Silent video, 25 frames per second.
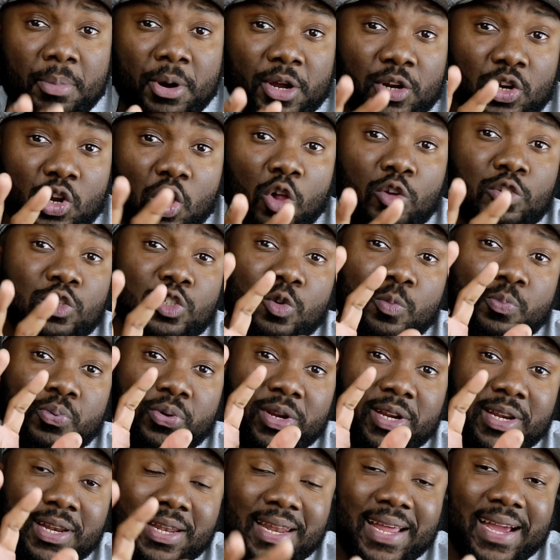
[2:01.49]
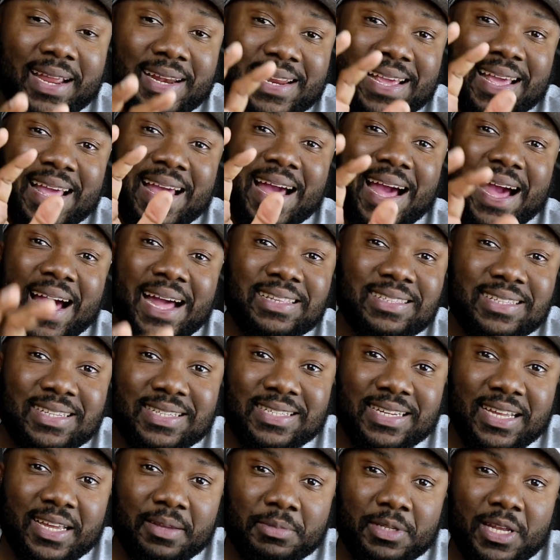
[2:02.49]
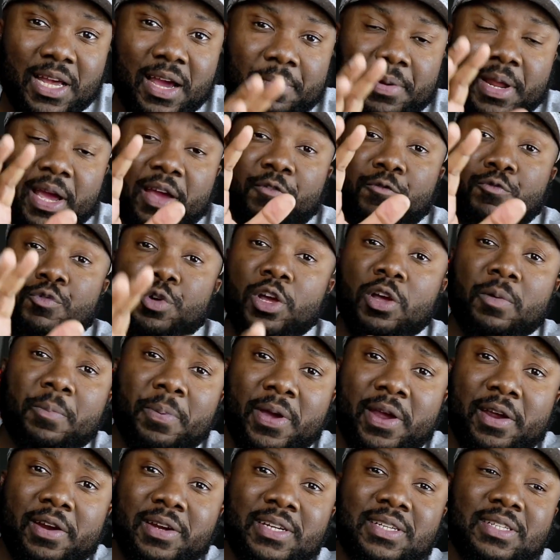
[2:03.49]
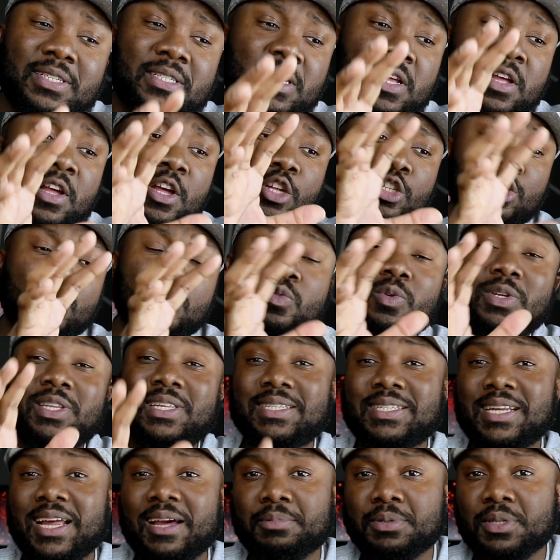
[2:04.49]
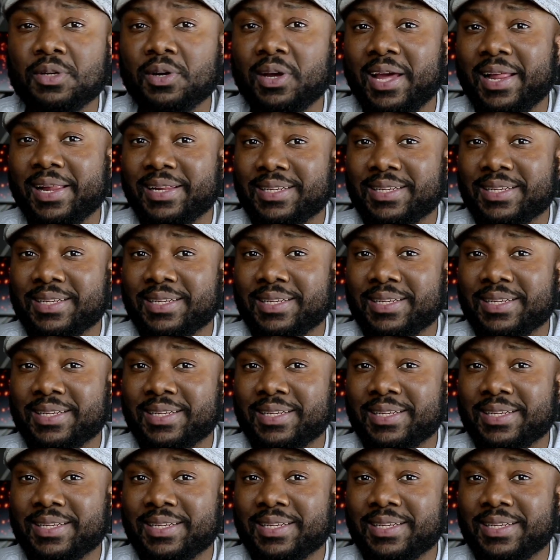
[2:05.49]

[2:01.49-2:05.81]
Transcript: but also pretty light at the same time. Now, if we're comparing this to the Samsung